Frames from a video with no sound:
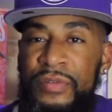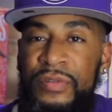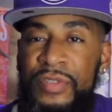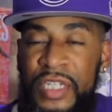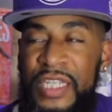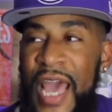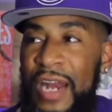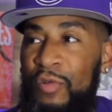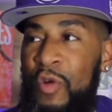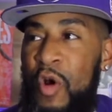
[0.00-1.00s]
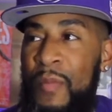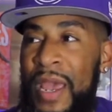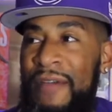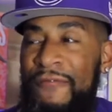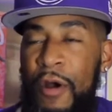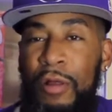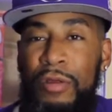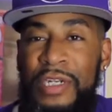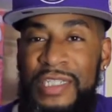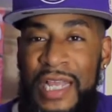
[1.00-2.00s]
Just had a grown man fall
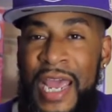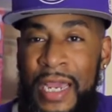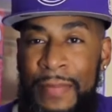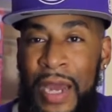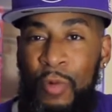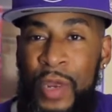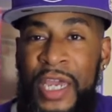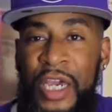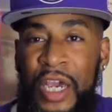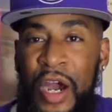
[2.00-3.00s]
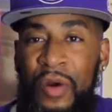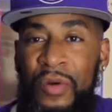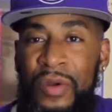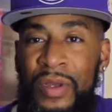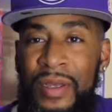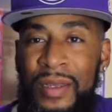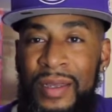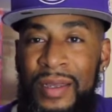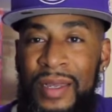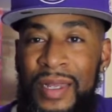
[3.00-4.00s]
on his leg about a week ago.
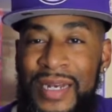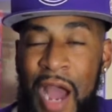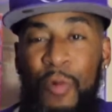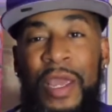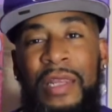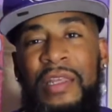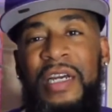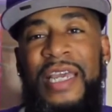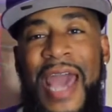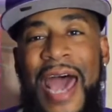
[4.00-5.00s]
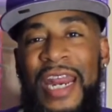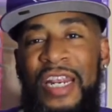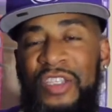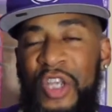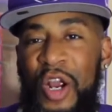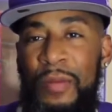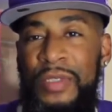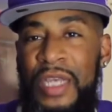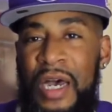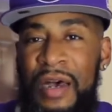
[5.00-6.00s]
Now we look at it in
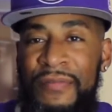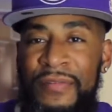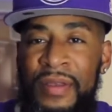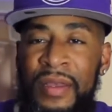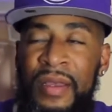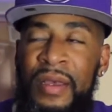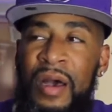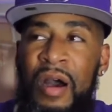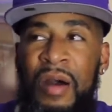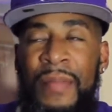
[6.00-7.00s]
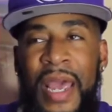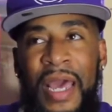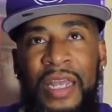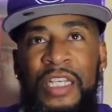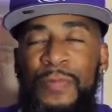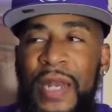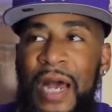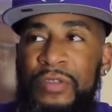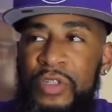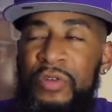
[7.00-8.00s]
terms of, oh man, he's been
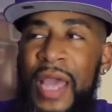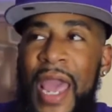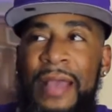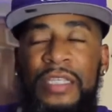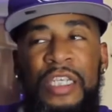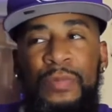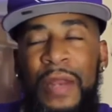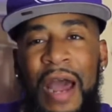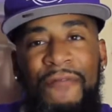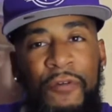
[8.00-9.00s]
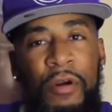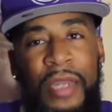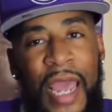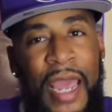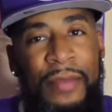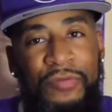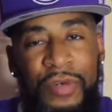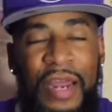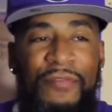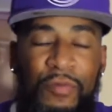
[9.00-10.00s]
out 2 games, he's been out 4 games,
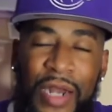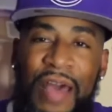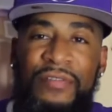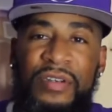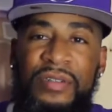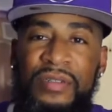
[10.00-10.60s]
whatever.